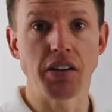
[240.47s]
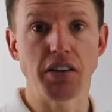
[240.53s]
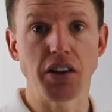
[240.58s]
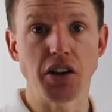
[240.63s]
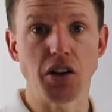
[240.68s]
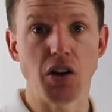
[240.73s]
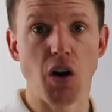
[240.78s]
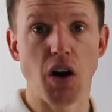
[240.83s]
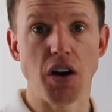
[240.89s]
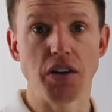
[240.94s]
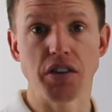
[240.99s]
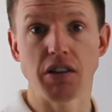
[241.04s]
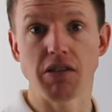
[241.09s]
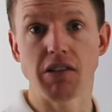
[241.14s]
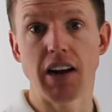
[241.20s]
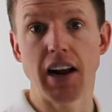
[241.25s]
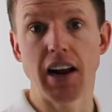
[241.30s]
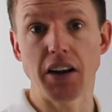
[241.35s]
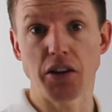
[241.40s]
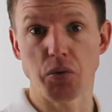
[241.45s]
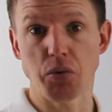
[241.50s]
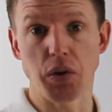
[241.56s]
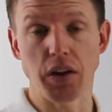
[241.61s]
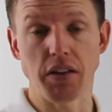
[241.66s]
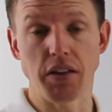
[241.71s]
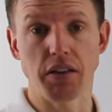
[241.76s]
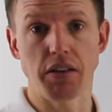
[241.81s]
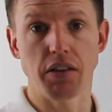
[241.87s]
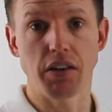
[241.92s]
that you like to relax
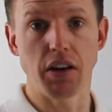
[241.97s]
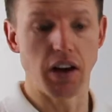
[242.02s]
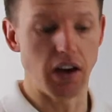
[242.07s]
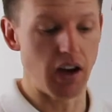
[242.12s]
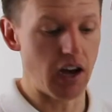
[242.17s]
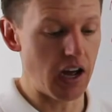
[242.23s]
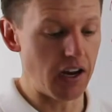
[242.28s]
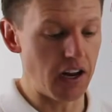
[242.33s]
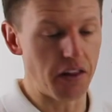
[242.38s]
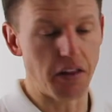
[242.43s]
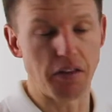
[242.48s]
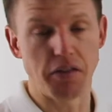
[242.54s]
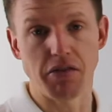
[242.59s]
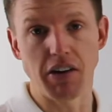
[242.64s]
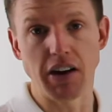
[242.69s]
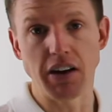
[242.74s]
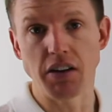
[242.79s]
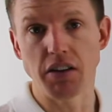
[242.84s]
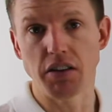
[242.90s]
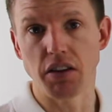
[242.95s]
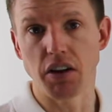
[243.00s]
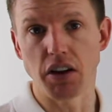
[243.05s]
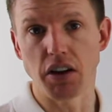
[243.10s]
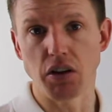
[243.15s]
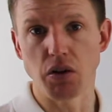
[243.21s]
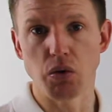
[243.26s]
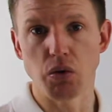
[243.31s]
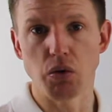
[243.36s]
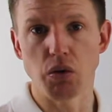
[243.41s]
with, another friend that
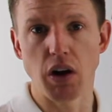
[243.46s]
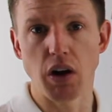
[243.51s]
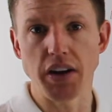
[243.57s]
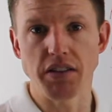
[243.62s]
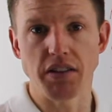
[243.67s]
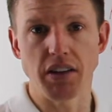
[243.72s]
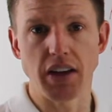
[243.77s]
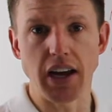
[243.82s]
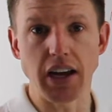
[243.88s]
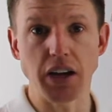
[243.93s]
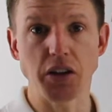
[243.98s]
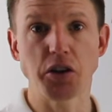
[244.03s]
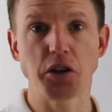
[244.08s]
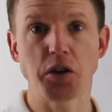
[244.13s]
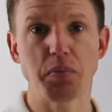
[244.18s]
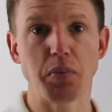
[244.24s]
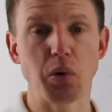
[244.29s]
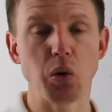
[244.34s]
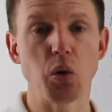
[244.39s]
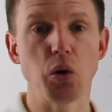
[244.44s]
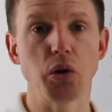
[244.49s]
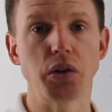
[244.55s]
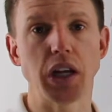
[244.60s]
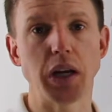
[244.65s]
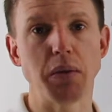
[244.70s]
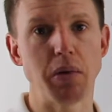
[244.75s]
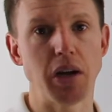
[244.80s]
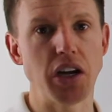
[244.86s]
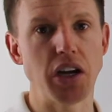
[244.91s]
you'll like to explore
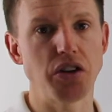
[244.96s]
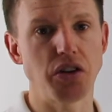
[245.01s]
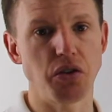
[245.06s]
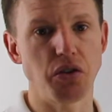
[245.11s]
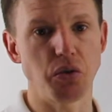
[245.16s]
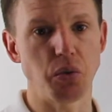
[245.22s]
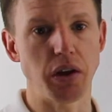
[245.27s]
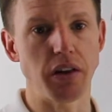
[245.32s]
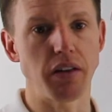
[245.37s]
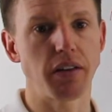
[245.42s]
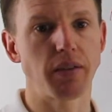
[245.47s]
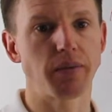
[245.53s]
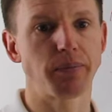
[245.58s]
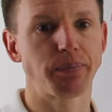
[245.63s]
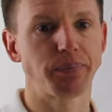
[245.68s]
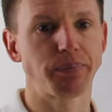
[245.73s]
deeper issues with.